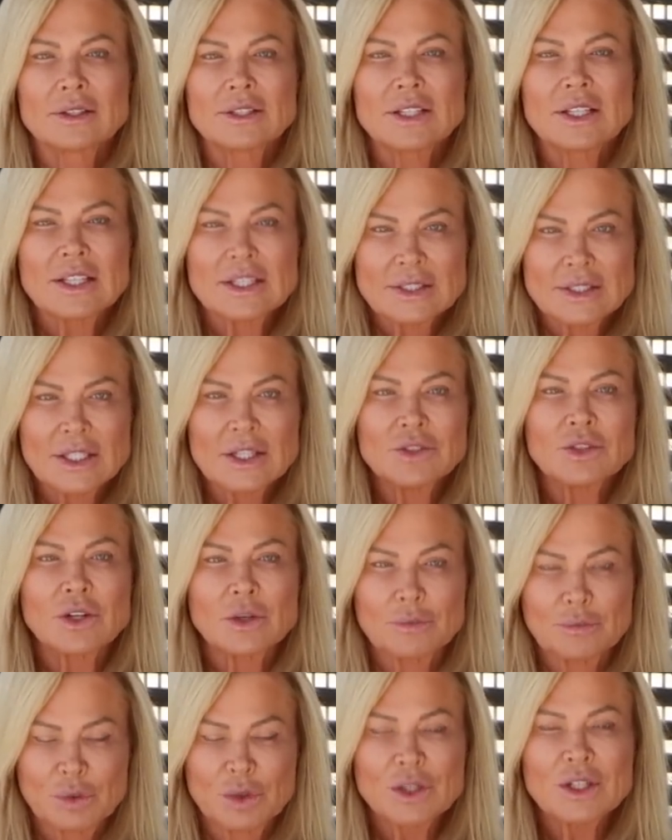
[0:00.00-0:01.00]
to continue
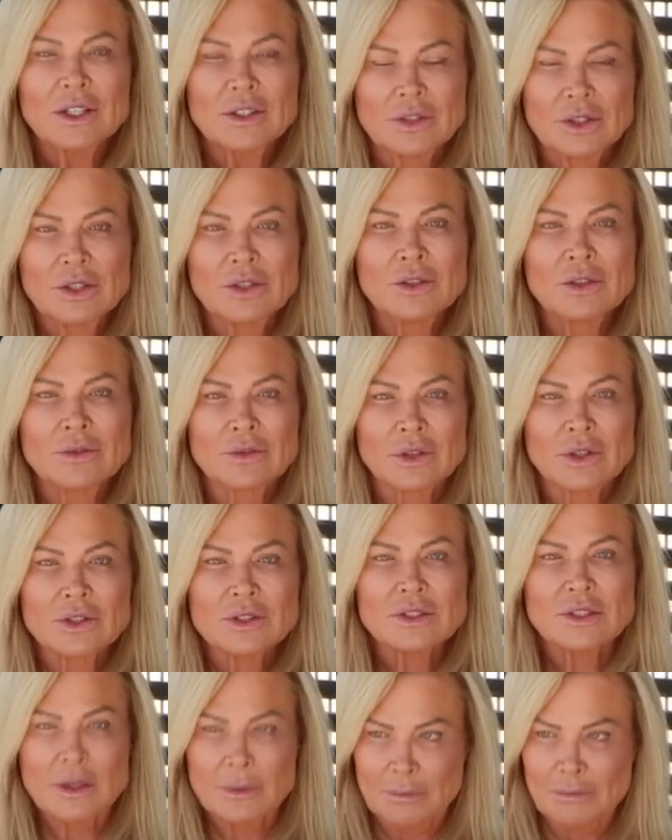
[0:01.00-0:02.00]
to put it in the
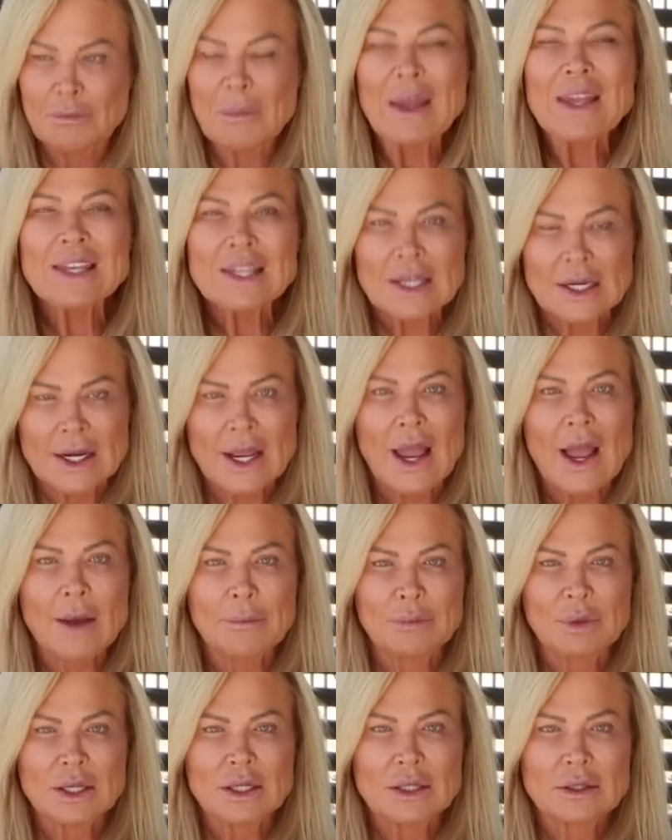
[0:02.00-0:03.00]
universe to make it
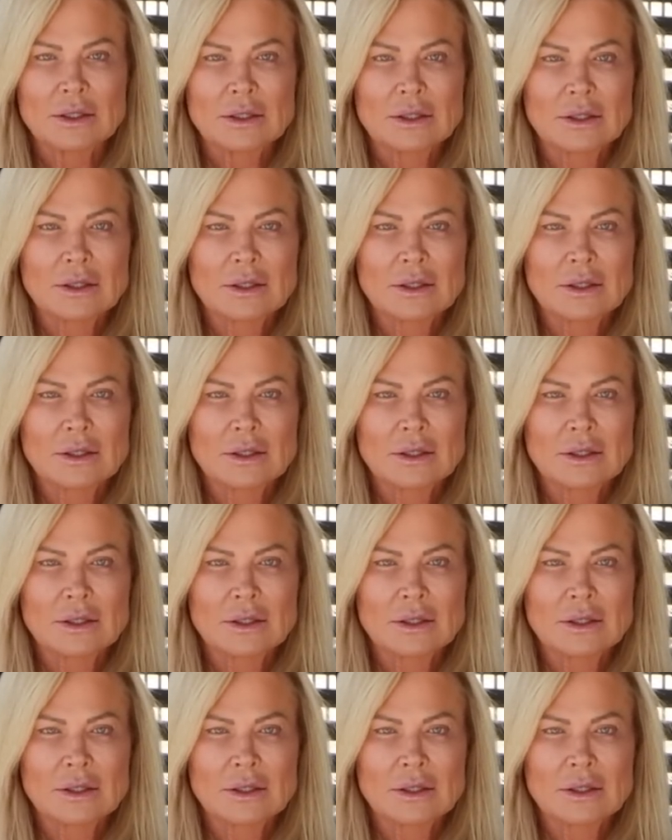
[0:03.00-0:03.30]
happen.